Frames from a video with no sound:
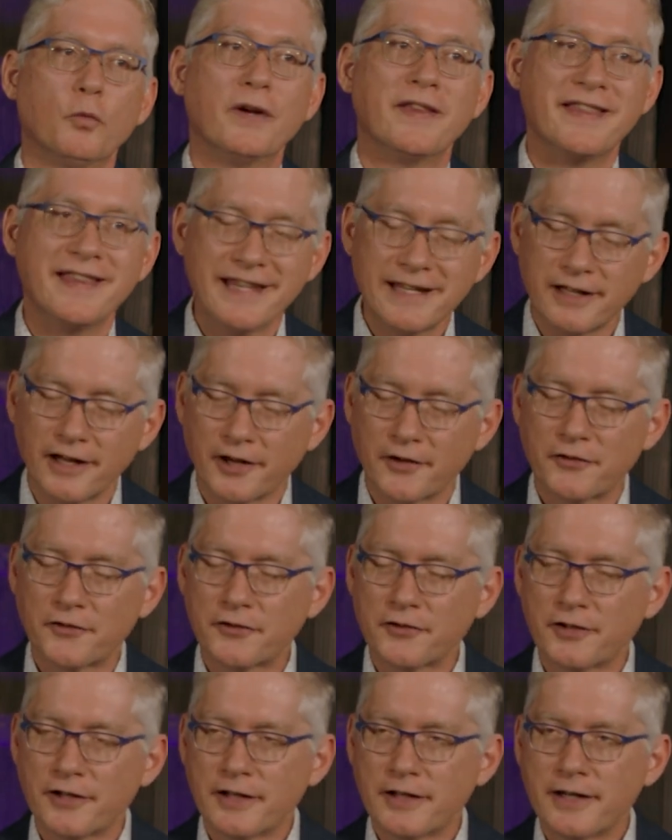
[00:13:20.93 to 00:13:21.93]
within
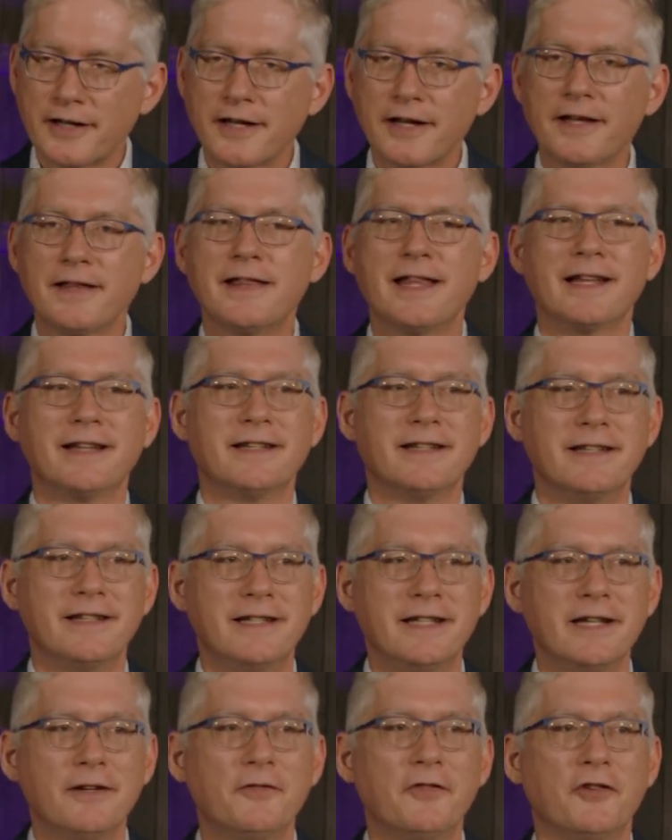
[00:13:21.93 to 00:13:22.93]
us that
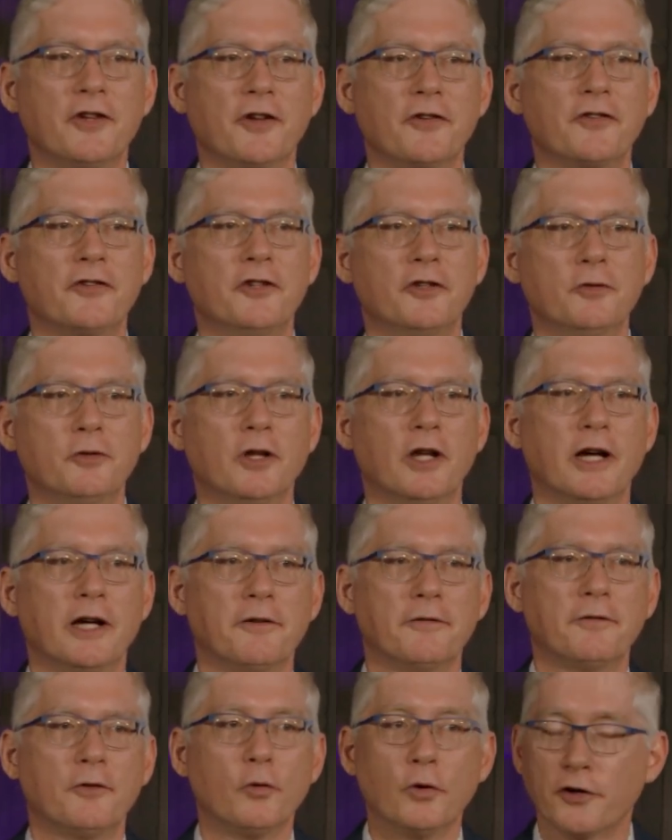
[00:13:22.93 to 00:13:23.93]
gives us new
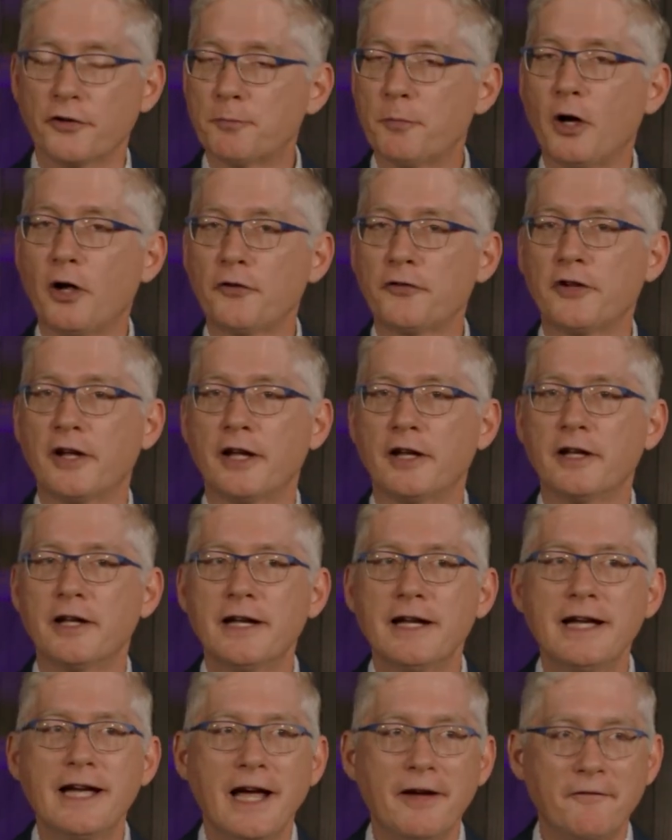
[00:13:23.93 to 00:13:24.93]
life. Or as Paul said,
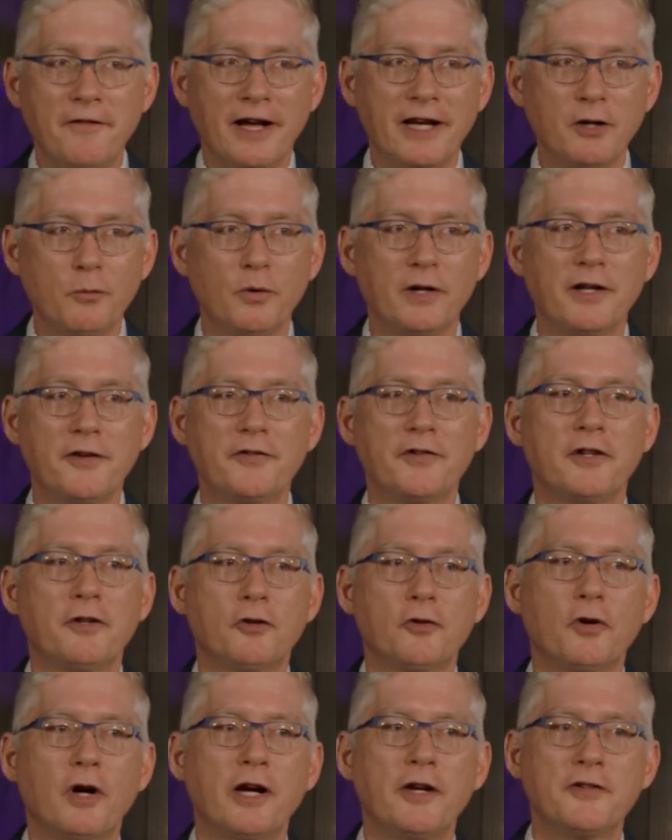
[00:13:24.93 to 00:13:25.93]
"If anyone is in
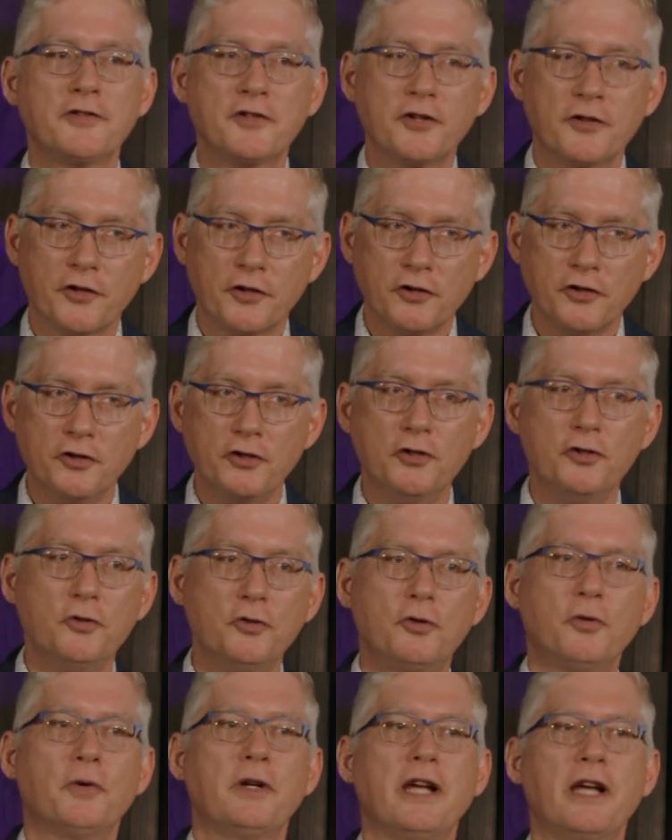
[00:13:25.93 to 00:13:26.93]
Christ, the new
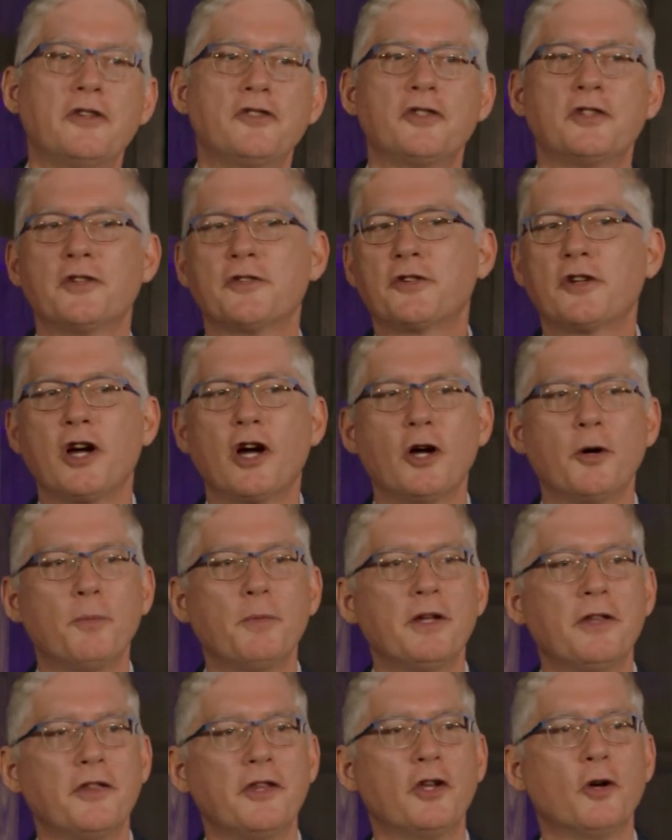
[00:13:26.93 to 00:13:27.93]
creation has
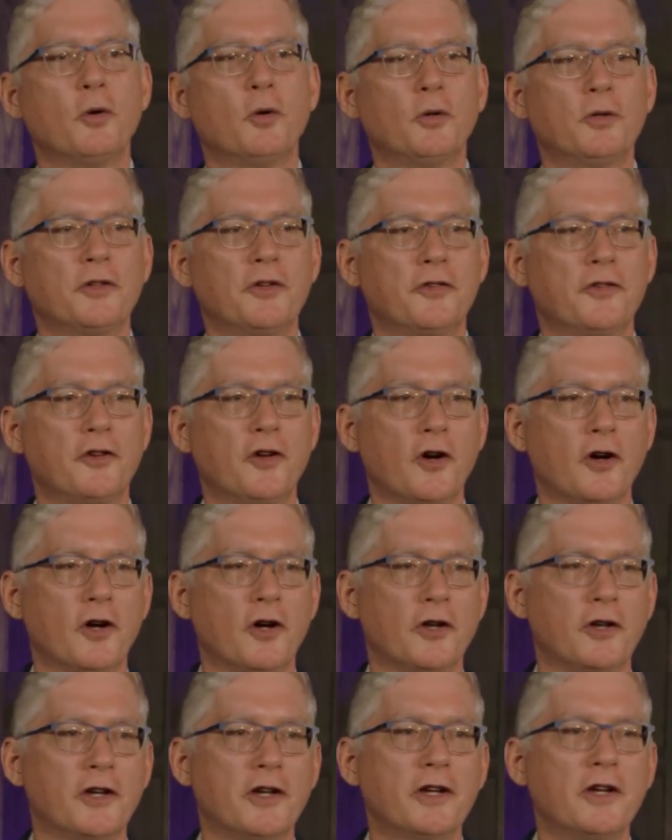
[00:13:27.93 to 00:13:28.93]
come, the old is
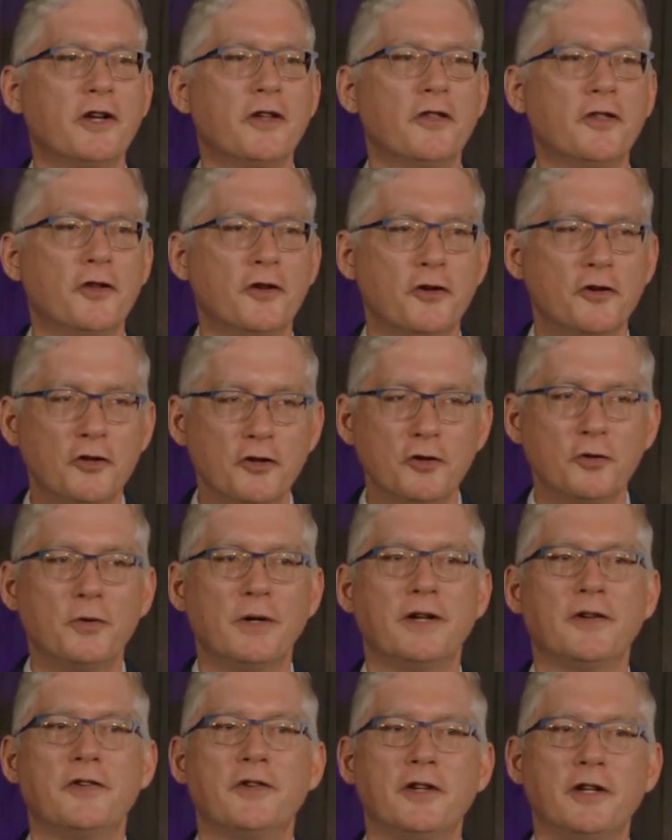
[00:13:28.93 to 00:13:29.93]
gone, the new
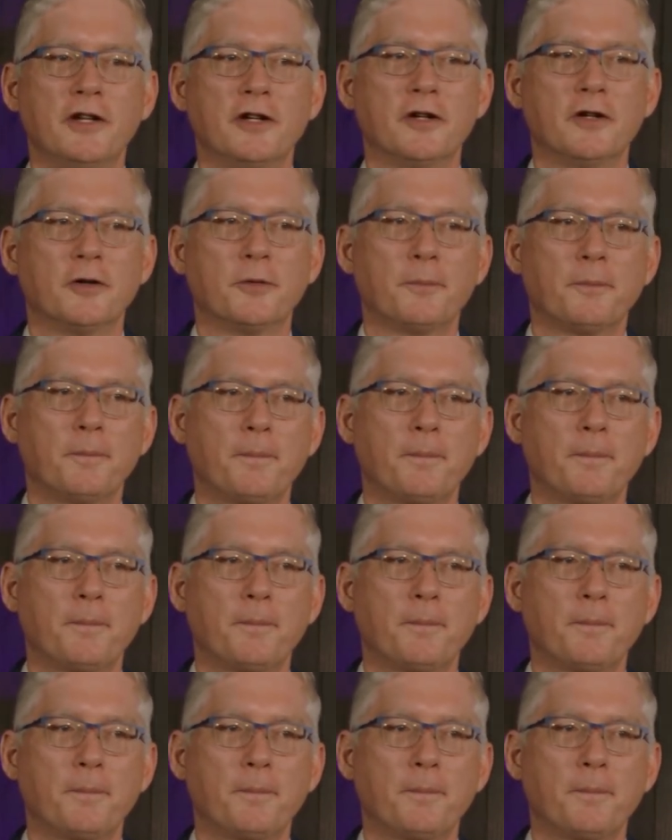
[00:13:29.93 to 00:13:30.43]
is here."